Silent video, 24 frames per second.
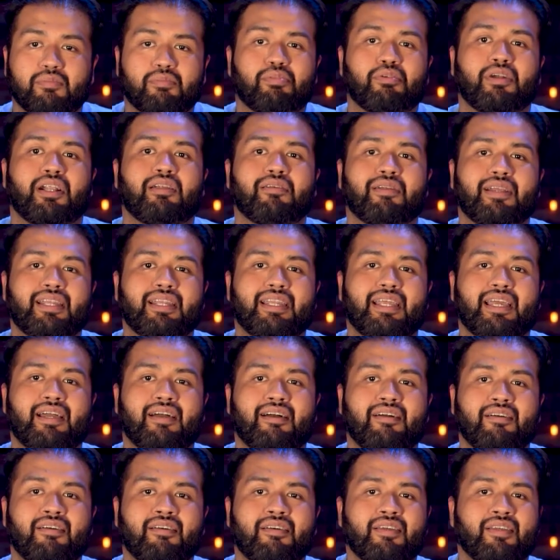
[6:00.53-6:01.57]
to pray right
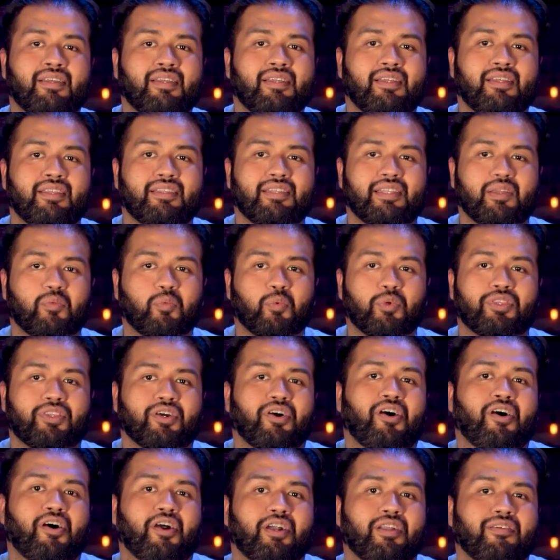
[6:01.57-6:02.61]
now than what
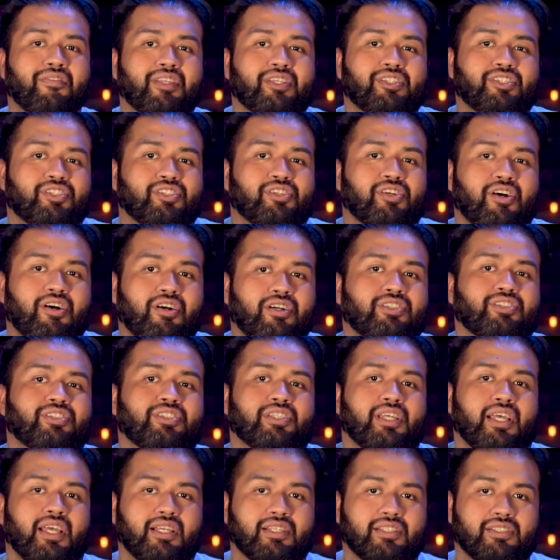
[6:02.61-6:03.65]
the heart of this song
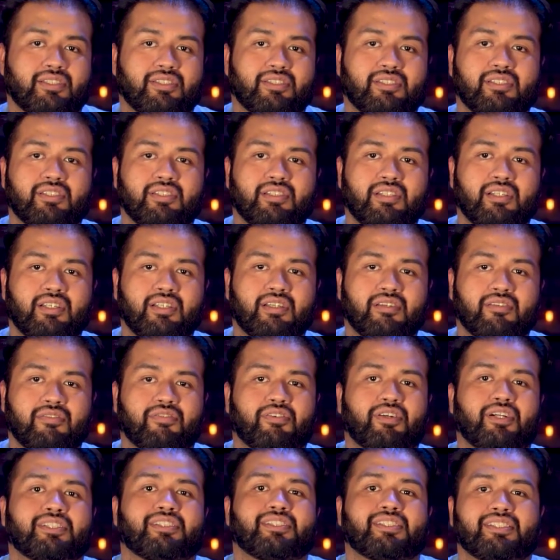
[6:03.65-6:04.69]
says.
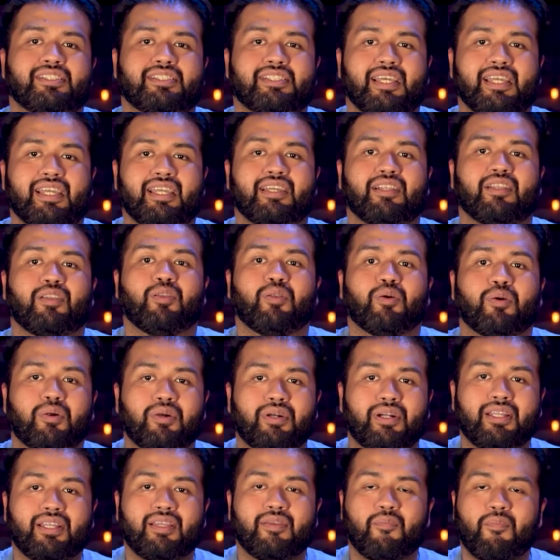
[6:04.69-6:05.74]
For us to say,
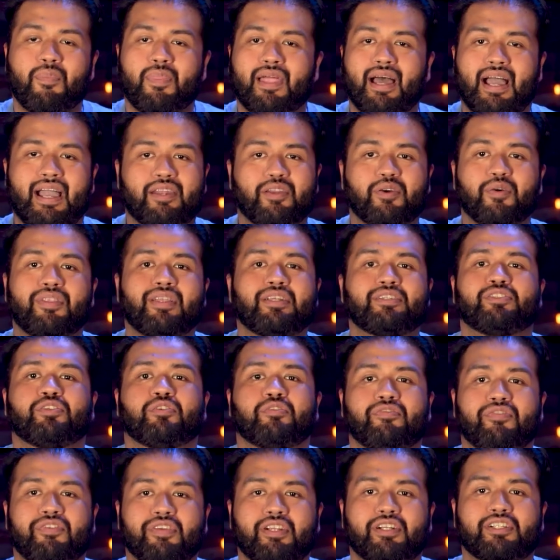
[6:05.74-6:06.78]
Lord, I know there's
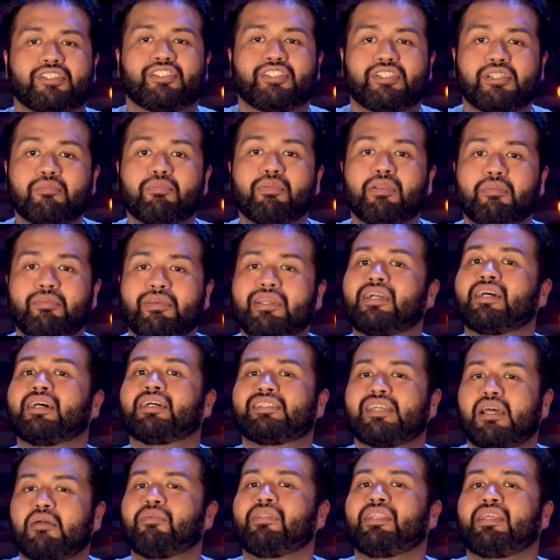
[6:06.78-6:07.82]
no fear simply
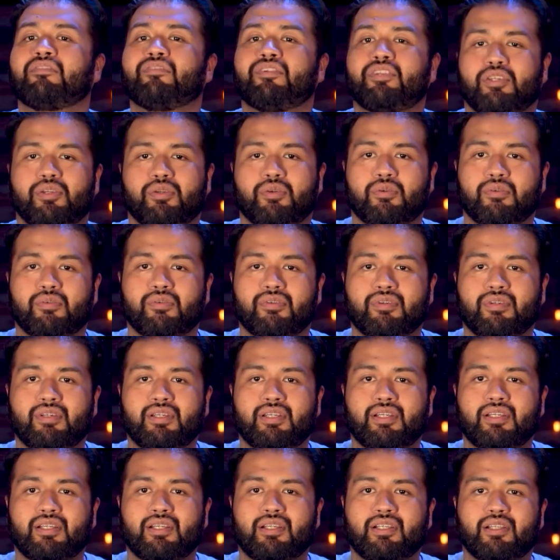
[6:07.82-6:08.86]
because I believe in you.
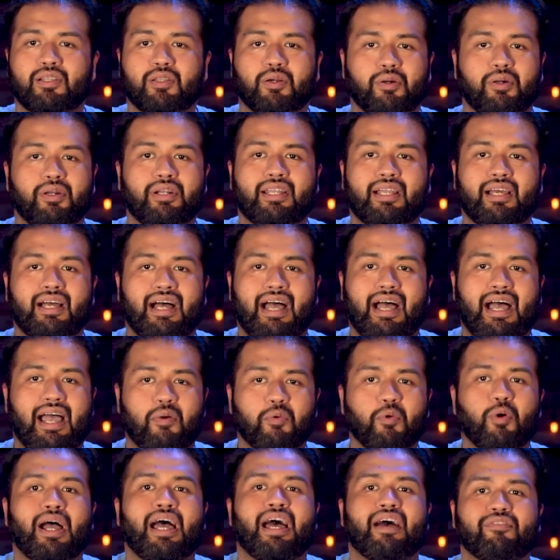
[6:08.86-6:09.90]
Lord, I
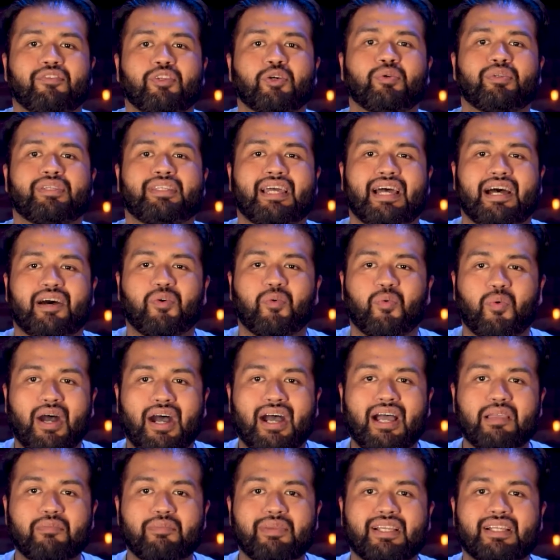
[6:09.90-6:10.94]
will have no doubt.
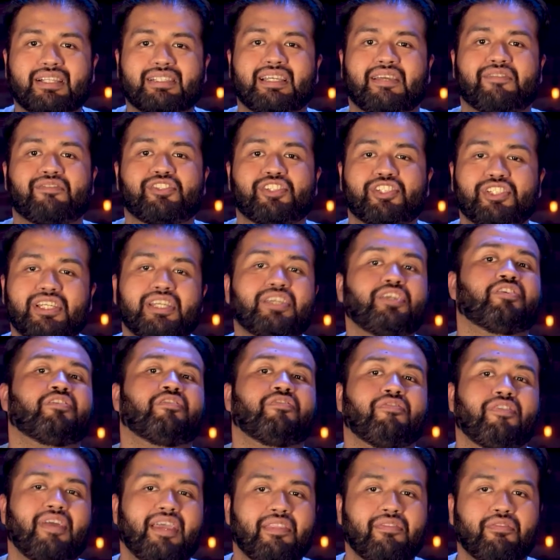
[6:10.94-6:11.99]
Why? Because I've seen your
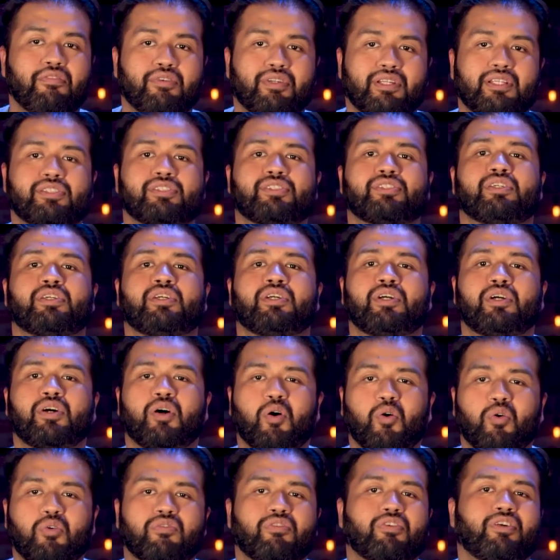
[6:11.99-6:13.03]
faithfulness
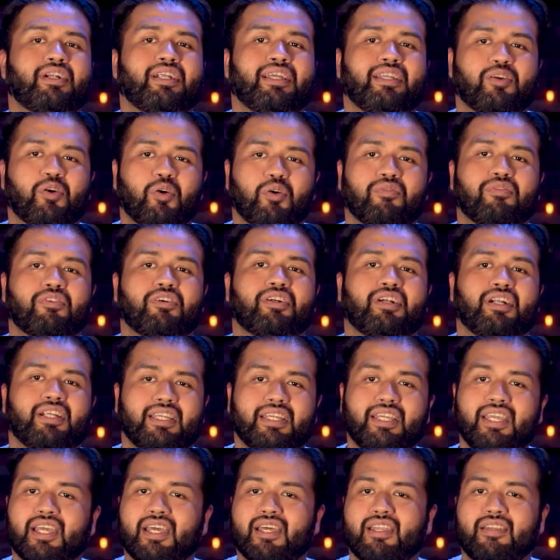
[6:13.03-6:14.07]
over and over
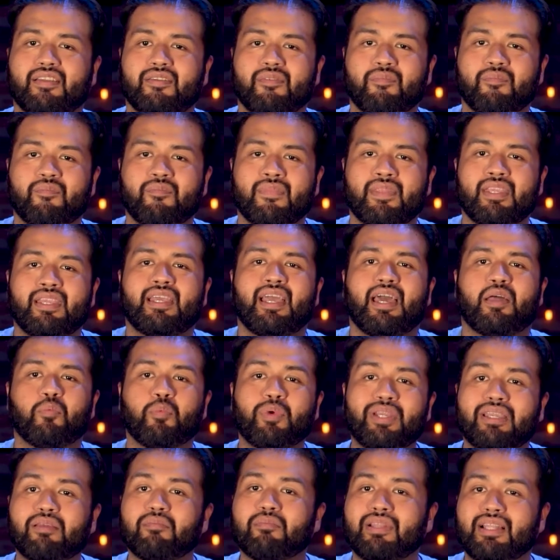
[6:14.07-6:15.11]
again. And
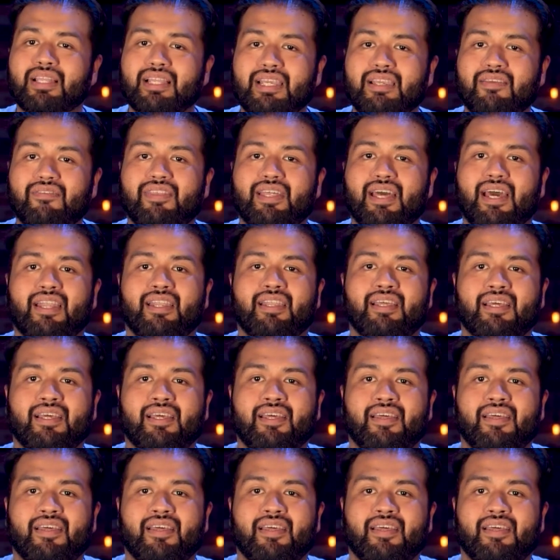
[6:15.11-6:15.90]
we can believe that